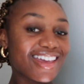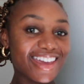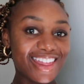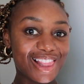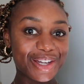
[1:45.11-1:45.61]

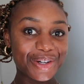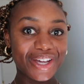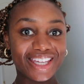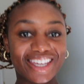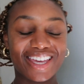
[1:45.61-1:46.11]
Hello
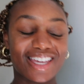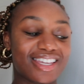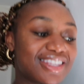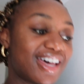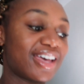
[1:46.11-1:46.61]

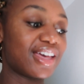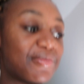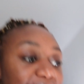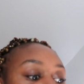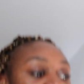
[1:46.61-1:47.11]
again. I
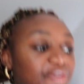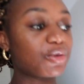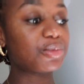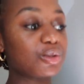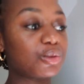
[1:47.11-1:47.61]
am back
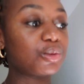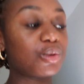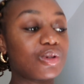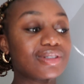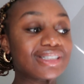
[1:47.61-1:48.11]
from
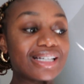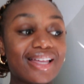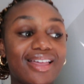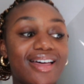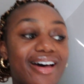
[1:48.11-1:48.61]
school.
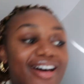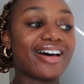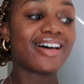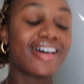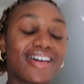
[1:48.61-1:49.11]

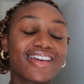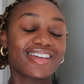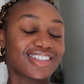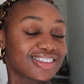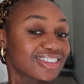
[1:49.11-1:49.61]

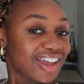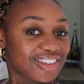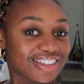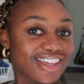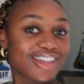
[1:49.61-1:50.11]
I did
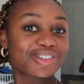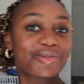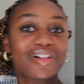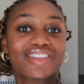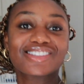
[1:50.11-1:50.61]
not attend the
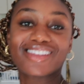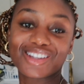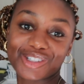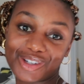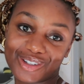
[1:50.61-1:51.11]
wellness
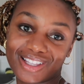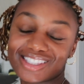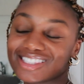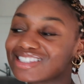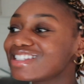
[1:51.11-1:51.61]
lecture.
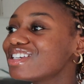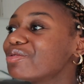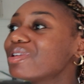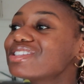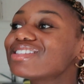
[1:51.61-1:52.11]
Let's see,
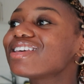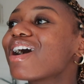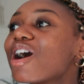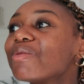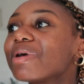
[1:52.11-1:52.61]
we'll see
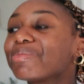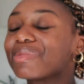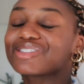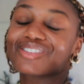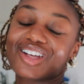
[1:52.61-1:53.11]
how my
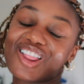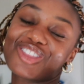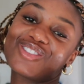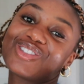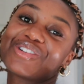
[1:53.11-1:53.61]
mental health
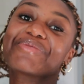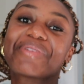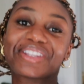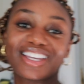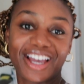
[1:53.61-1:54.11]
is doing
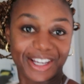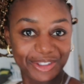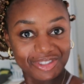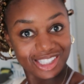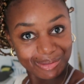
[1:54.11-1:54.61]
by the end
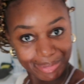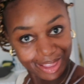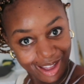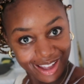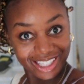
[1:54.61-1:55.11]
of this
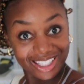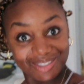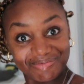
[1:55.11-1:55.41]
vlog.